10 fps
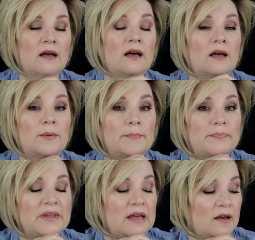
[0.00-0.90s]
Um,
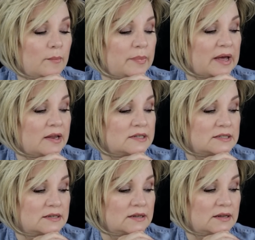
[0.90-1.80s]

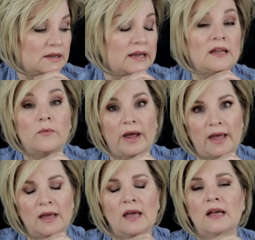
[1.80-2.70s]
but
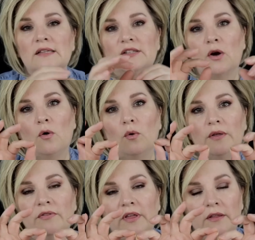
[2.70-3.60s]
anyway, so
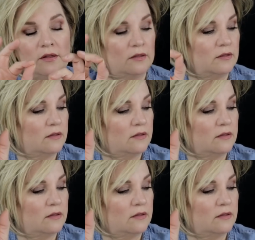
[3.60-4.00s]
the,